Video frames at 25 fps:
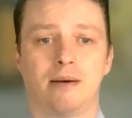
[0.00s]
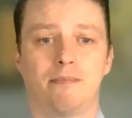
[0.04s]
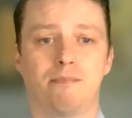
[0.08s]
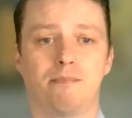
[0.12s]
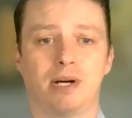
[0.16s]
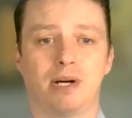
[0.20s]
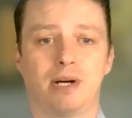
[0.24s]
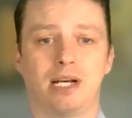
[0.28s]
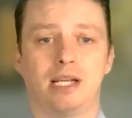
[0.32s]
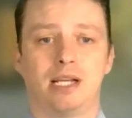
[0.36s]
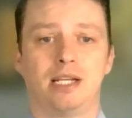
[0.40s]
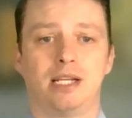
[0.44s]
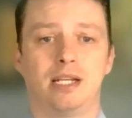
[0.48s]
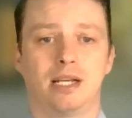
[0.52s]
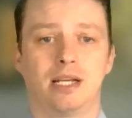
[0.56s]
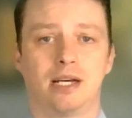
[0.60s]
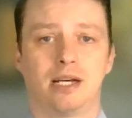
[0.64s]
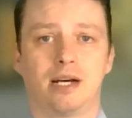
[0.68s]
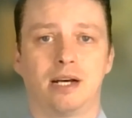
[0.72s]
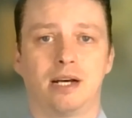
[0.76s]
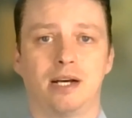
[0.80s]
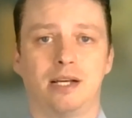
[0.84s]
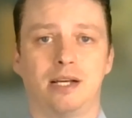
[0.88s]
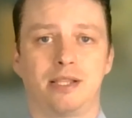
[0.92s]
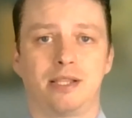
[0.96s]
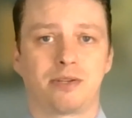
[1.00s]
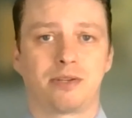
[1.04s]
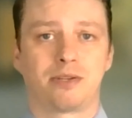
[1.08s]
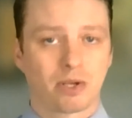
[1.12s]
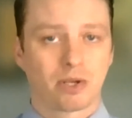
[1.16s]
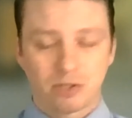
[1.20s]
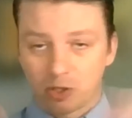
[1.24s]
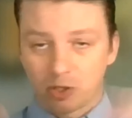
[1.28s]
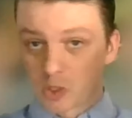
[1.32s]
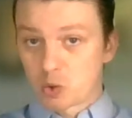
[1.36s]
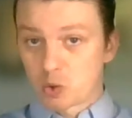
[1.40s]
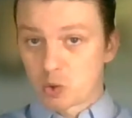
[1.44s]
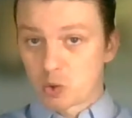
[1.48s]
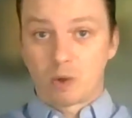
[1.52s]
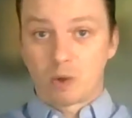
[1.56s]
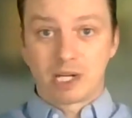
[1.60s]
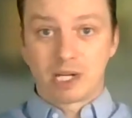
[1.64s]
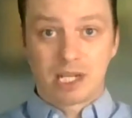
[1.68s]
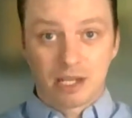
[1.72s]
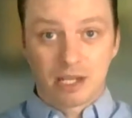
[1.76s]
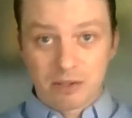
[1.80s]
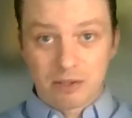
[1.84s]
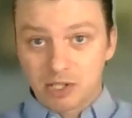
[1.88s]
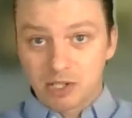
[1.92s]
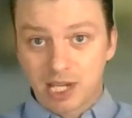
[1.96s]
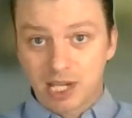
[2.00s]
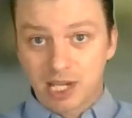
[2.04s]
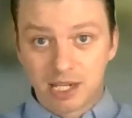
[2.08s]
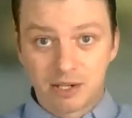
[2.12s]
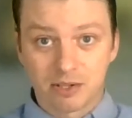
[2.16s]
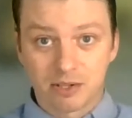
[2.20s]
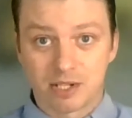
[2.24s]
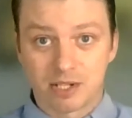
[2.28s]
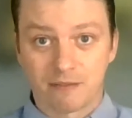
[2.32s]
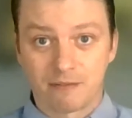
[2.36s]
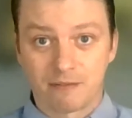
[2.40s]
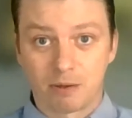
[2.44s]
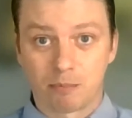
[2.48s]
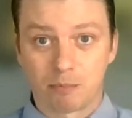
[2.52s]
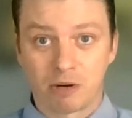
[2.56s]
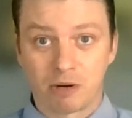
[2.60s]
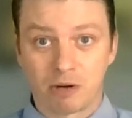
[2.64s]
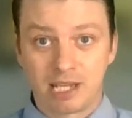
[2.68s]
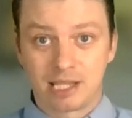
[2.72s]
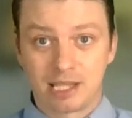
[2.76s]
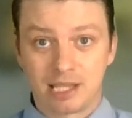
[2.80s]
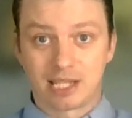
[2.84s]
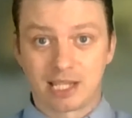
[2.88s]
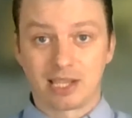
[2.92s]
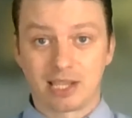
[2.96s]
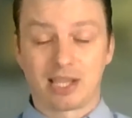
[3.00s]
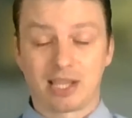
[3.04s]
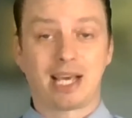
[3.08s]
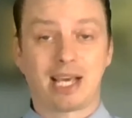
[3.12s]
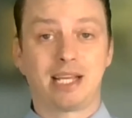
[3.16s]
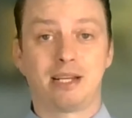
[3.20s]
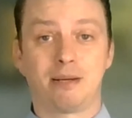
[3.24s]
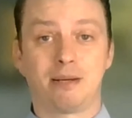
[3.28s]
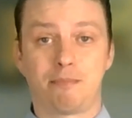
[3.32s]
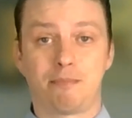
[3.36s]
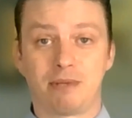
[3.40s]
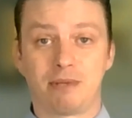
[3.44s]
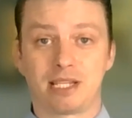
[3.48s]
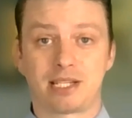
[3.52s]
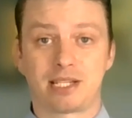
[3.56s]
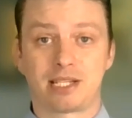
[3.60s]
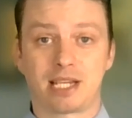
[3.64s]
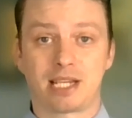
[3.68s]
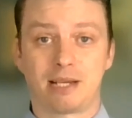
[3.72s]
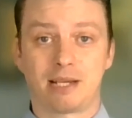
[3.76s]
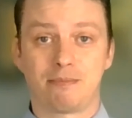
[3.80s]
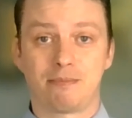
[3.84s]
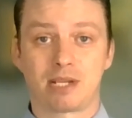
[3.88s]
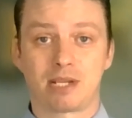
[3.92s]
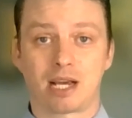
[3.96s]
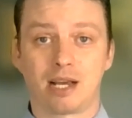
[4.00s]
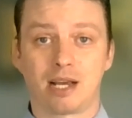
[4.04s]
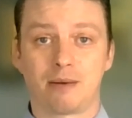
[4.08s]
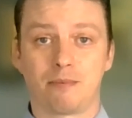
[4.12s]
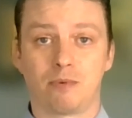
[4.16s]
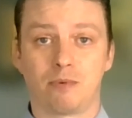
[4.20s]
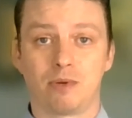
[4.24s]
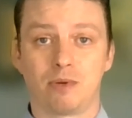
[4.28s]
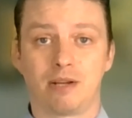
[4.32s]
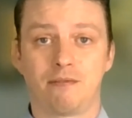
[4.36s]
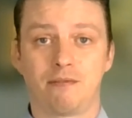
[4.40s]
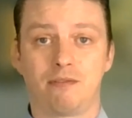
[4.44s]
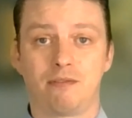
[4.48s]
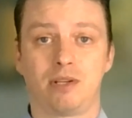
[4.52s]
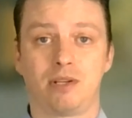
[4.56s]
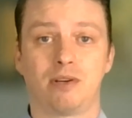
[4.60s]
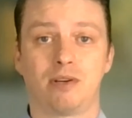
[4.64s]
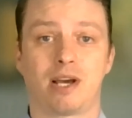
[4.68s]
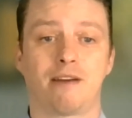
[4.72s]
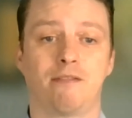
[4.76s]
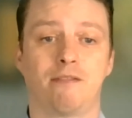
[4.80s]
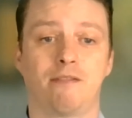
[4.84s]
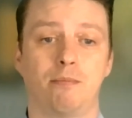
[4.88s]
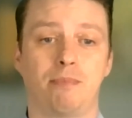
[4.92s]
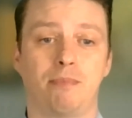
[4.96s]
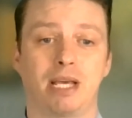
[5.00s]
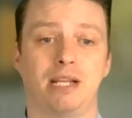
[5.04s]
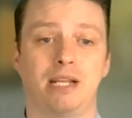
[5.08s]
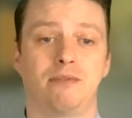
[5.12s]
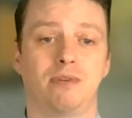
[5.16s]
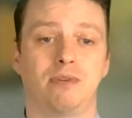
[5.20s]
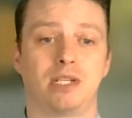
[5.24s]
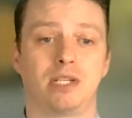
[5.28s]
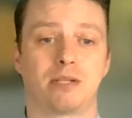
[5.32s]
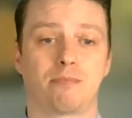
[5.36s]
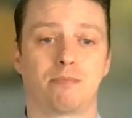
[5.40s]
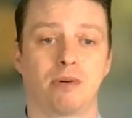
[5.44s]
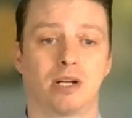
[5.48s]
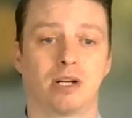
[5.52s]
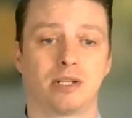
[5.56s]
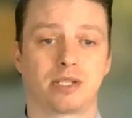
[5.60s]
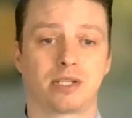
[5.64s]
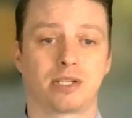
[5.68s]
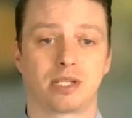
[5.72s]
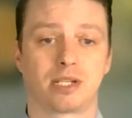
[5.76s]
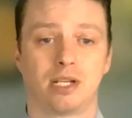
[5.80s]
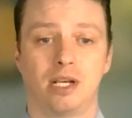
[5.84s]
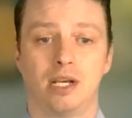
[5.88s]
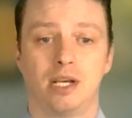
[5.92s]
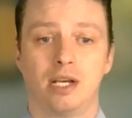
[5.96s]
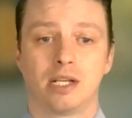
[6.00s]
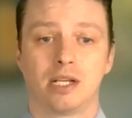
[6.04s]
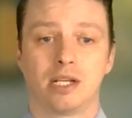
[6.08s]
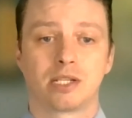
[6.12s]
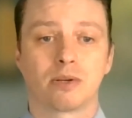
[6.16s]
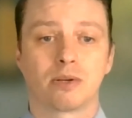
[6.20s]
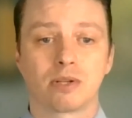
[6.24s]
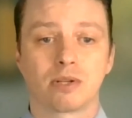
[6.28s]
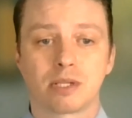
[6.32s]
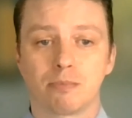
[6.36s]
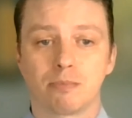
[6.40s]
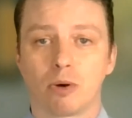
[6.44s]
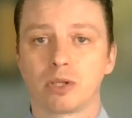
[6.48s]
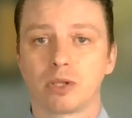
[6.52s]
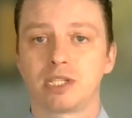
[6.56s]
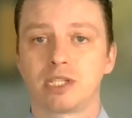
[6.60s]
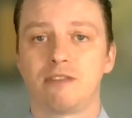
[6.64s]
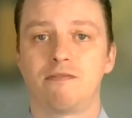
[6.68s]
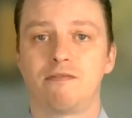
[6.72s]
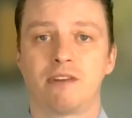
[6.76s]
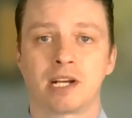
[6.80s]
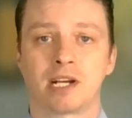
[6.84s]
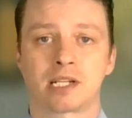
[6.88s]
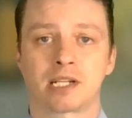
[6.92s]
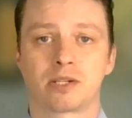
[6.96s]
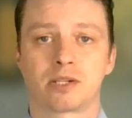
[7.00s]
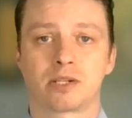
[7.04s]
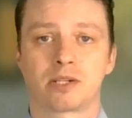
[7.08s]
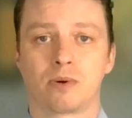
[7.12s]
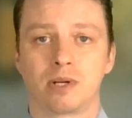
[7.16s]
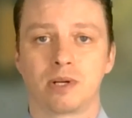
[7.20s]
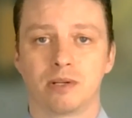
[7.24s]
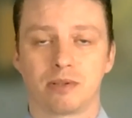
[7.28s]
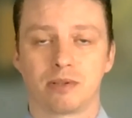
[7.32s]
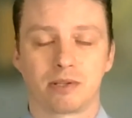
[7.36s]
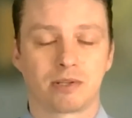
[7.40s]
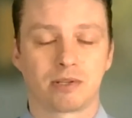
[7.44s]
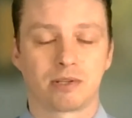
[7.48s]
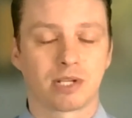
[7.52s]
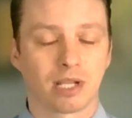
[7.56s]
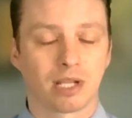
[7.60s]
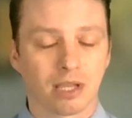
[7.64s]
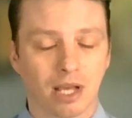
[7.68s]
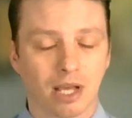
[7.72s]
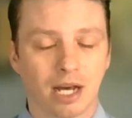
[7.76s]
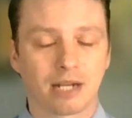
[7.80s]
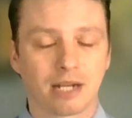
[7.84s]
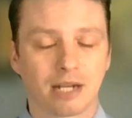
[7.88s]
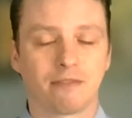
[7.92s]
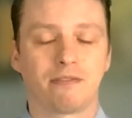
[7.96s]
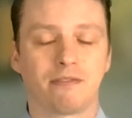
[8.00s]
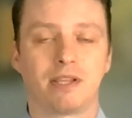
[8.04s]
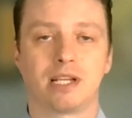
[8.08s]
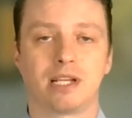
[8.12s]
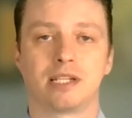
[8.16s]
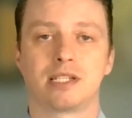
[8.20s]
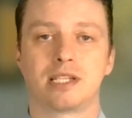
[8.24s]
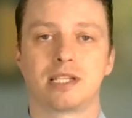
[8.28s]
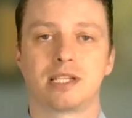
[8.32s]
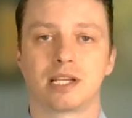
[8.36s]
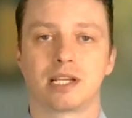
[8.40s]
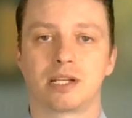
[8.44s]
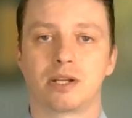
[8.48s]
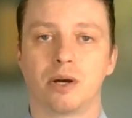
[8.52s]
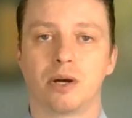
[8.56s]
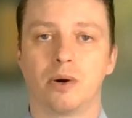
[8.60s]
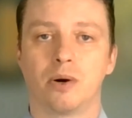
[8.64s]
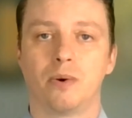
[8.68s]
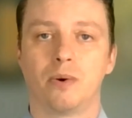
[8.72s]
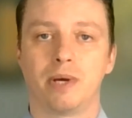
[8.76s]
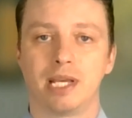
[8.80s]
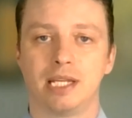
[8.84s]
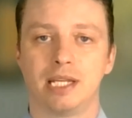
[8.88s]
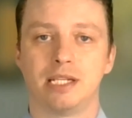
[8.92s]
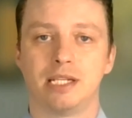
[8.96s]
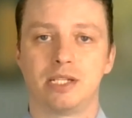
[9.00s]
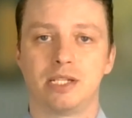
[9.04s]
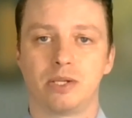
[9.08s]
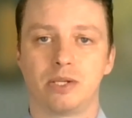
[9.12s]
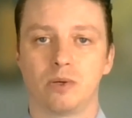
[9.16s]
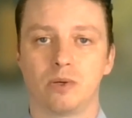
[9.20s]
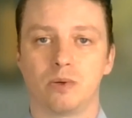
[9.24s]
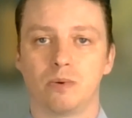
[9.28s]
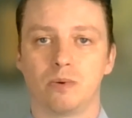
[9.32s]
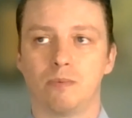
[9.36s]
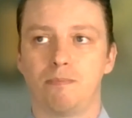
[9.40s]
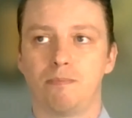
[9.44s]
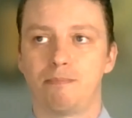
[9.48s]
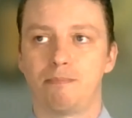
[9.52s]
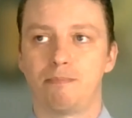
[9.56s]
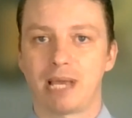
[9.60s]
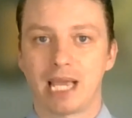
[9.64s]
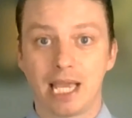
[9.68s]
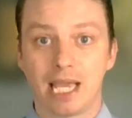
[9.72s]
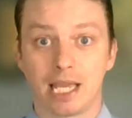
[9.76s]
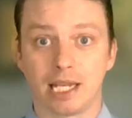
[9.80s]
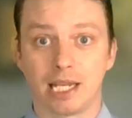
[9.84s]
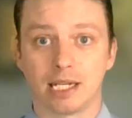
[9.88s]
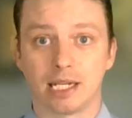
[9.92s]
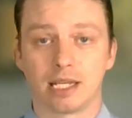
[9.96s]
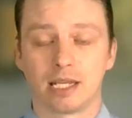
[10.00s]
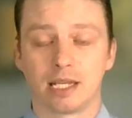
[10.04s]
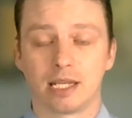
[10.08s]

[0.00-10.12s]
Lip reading: But there's also 20 other centers of your brain that light up at the same time whenever you have a pain response. So it's multifactorial. There's a lot of things that go into pain.